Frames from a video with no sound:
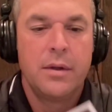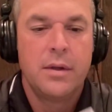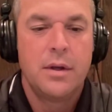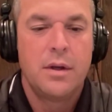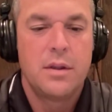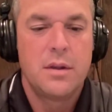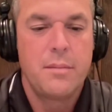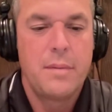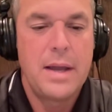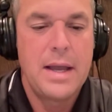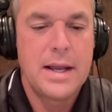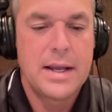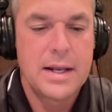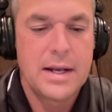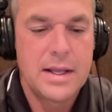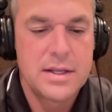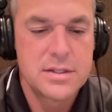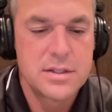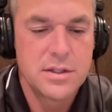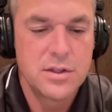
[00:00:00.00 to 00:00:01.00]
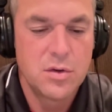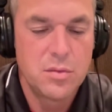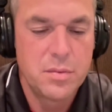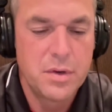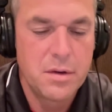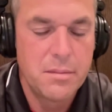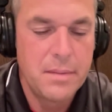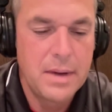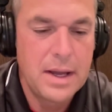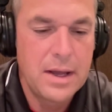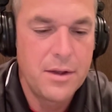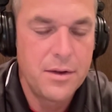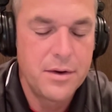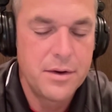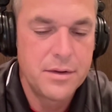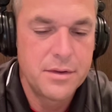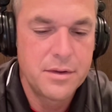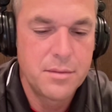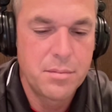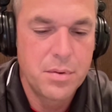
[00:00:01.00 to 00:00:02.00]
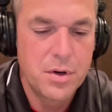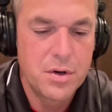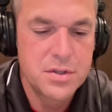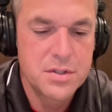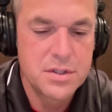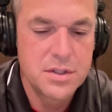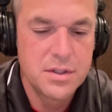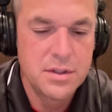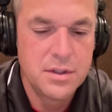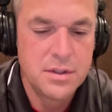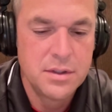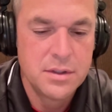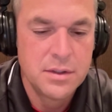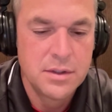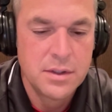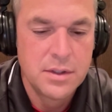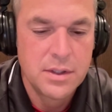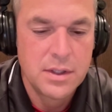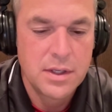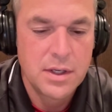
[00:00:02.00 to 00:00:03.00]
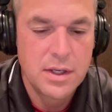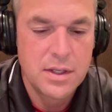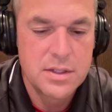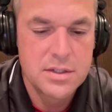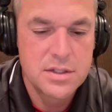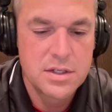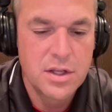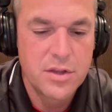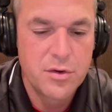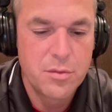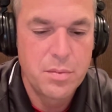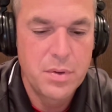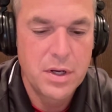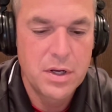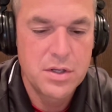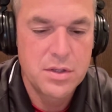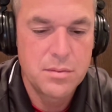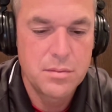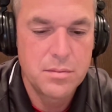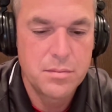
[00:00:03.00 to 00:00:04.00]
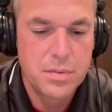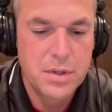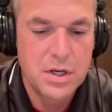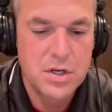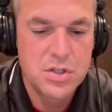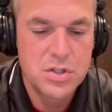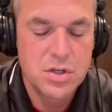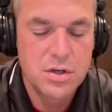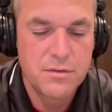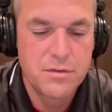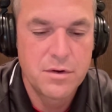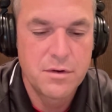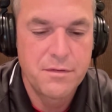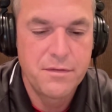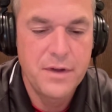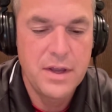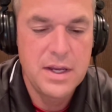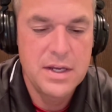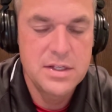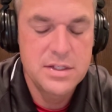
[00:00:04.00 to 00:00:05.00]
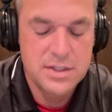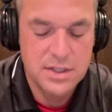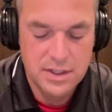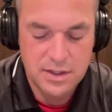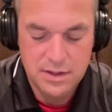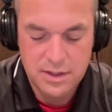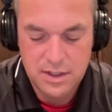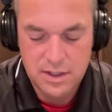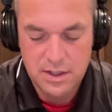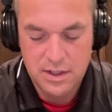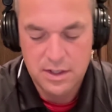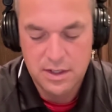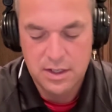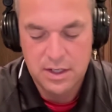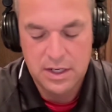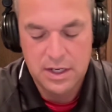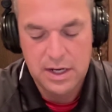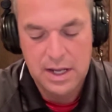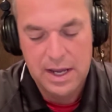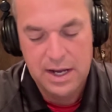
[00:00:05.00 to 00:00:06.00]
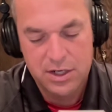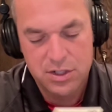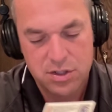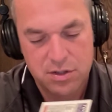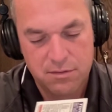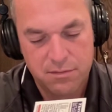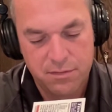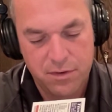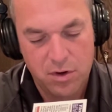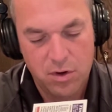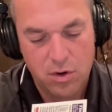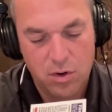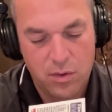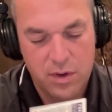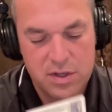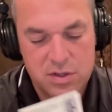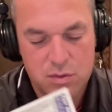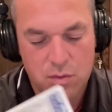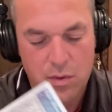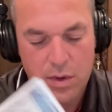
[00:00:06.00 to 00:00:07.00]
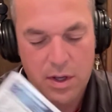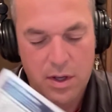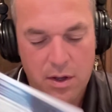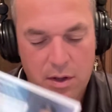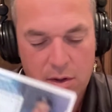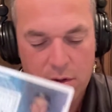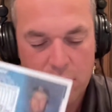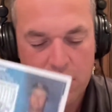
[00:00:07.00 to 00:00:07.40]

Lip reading: On the back, it has a little bit about the person. There's another picture of their face, and then an in-action photo as well